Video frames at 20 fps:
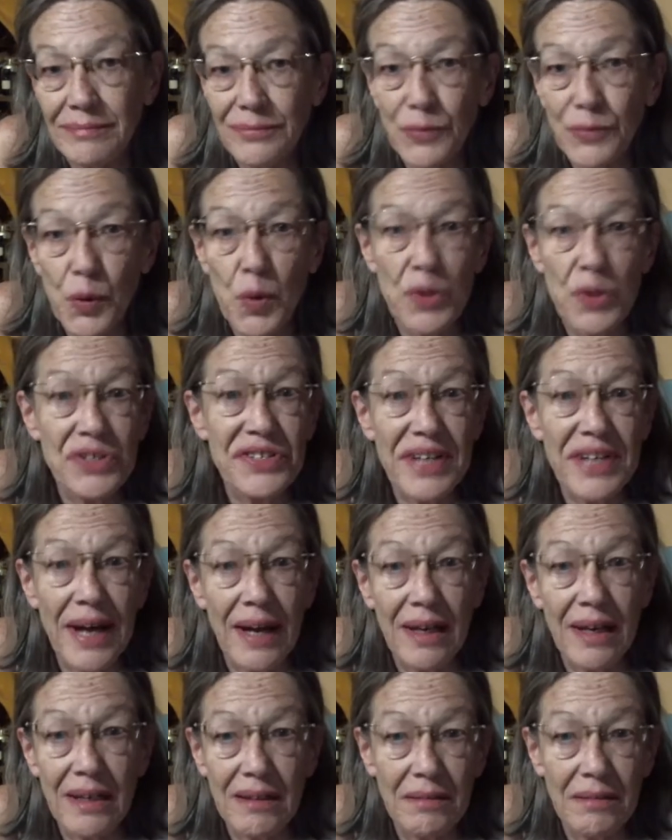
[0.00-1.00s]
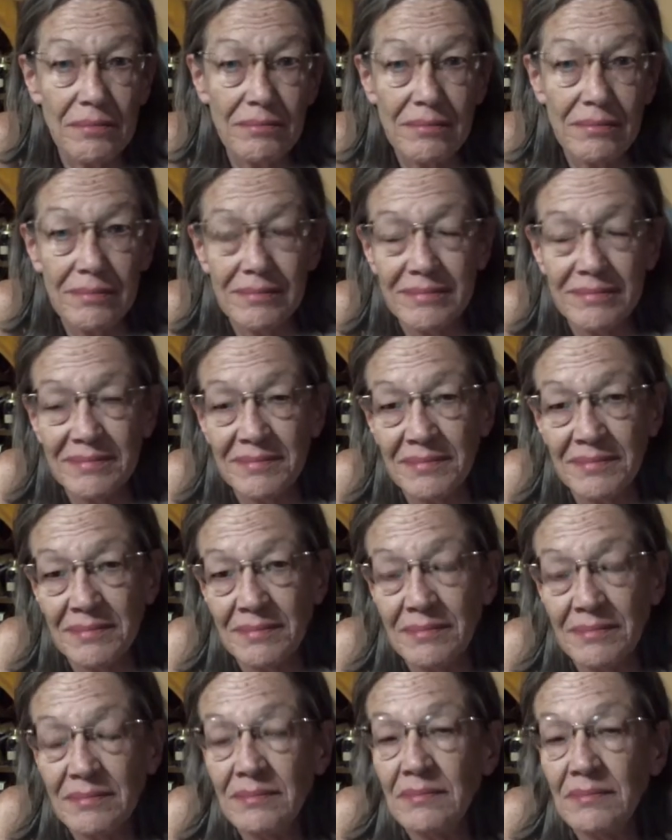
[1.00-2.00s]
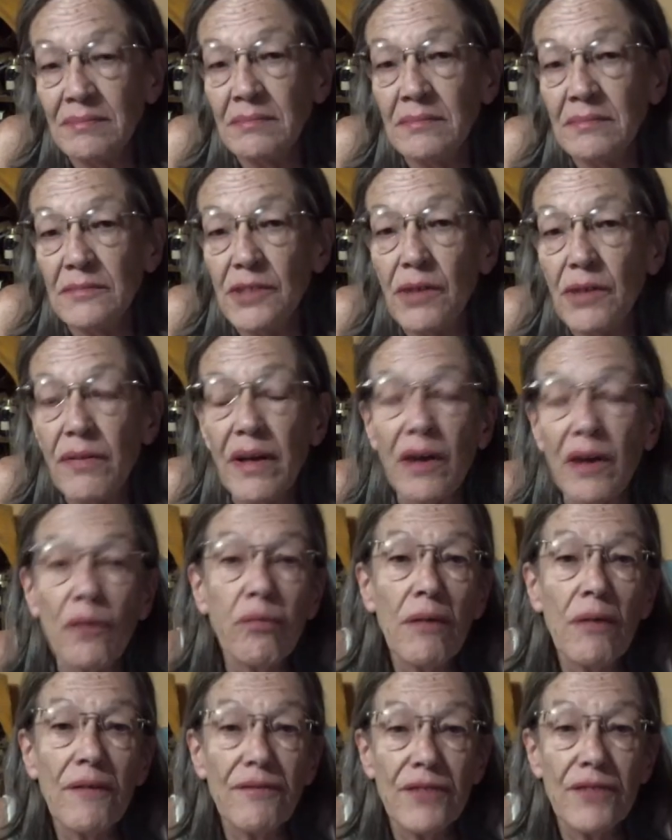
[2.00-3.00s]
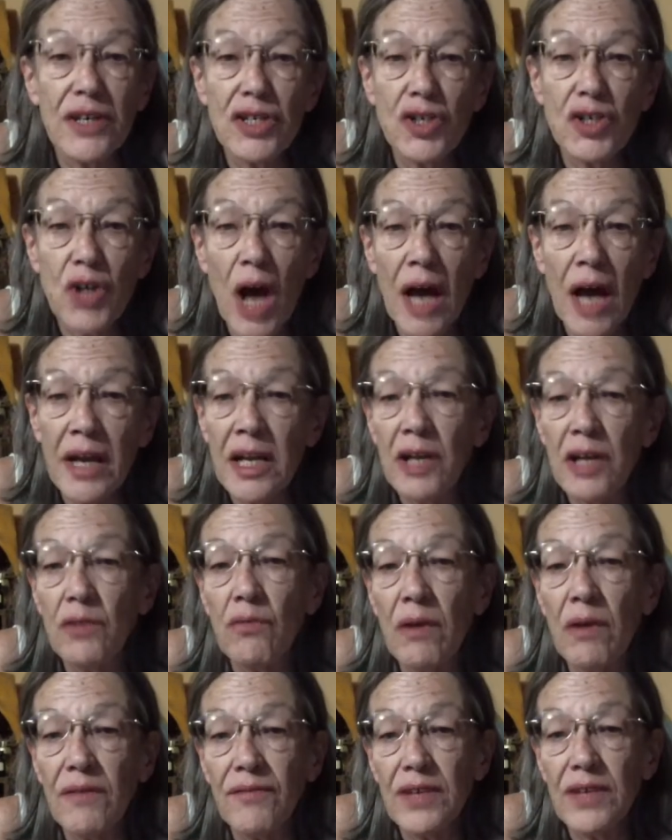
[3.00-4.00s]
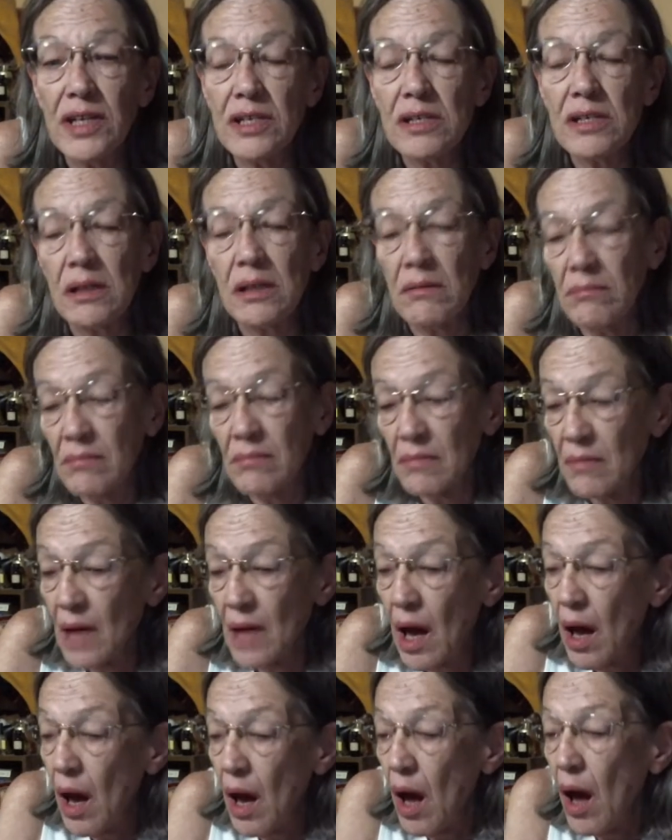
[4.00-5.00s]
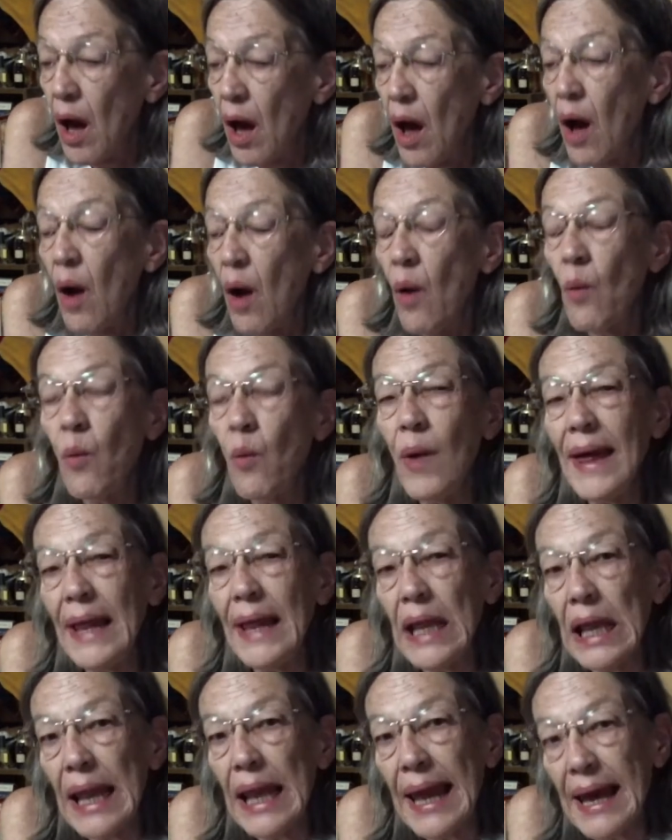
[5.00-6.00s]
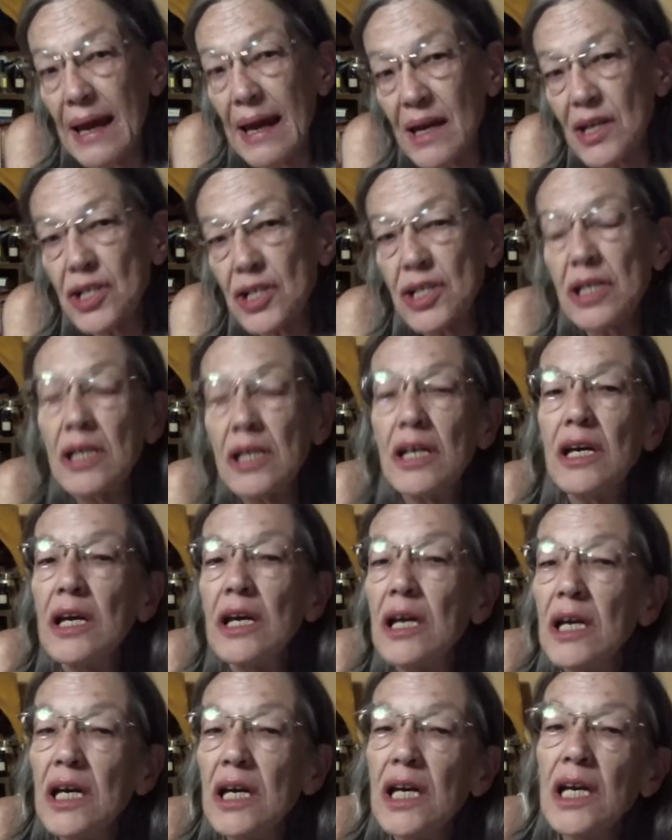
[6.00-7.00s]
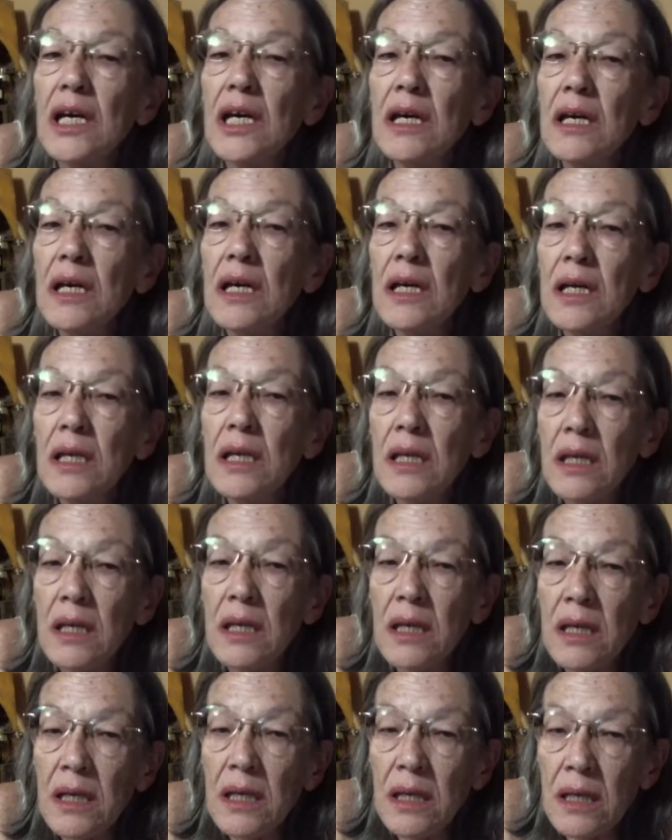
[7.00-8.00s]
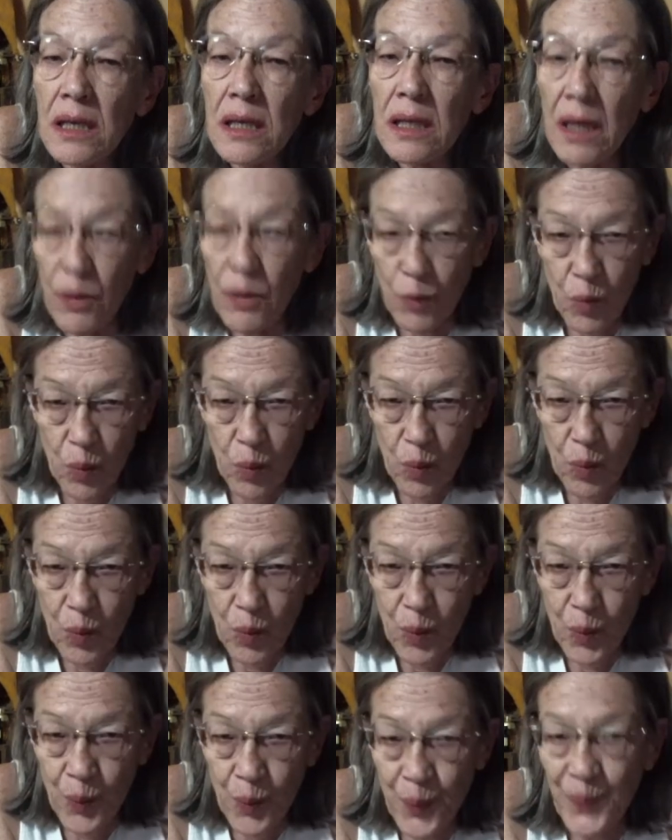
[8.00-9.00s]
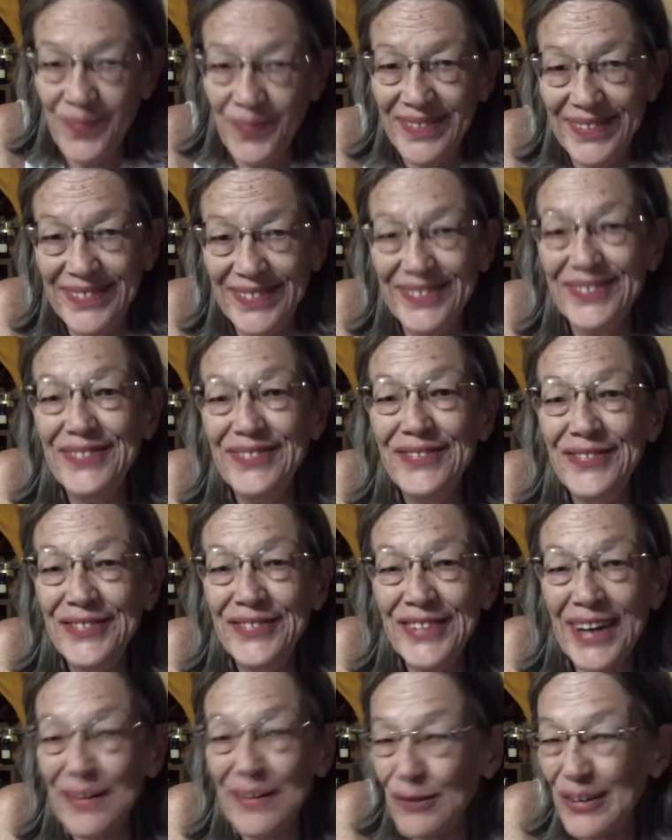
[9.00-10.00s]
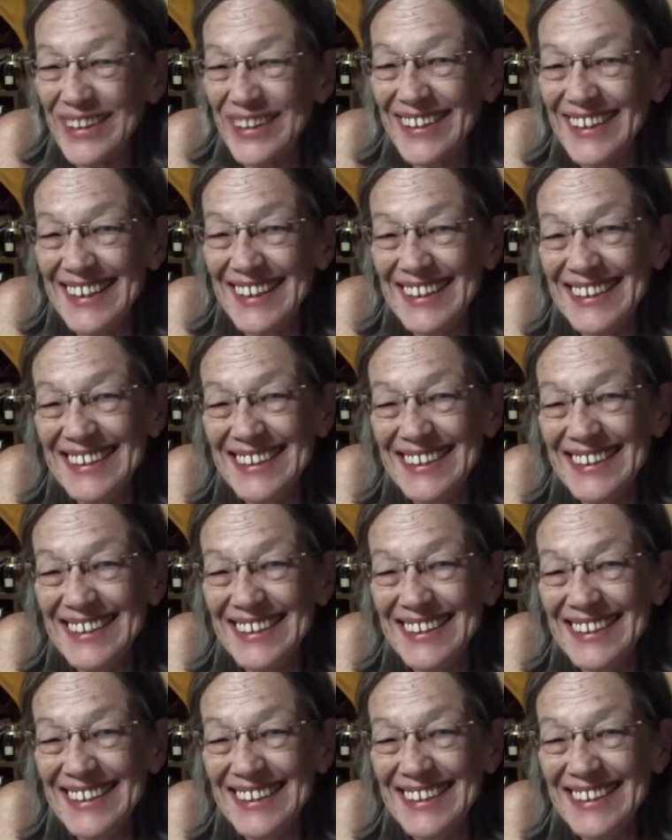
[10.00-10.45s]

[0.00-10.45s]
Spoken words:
or a salad. You think, roughage, I need roughage. Well, actually, no. Not really.